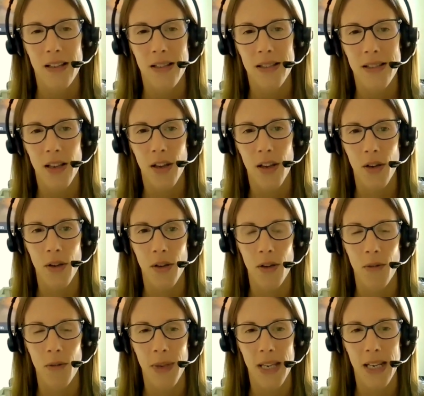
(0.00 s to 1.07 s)

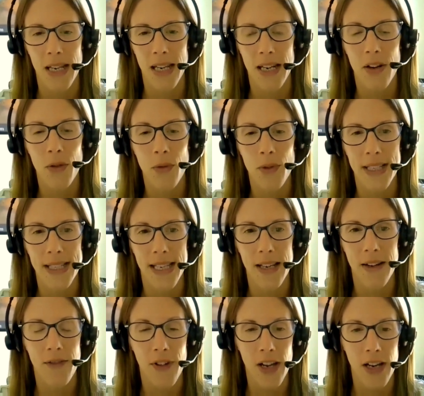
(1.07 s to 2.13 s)
So being in a noisy
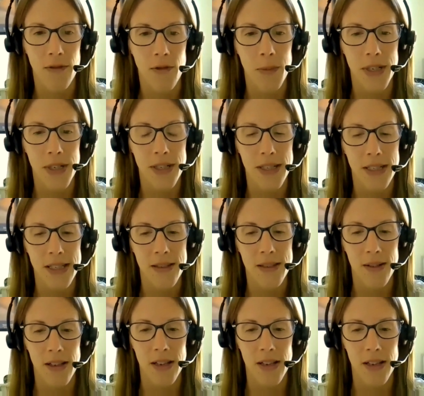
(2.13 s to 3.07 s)
environment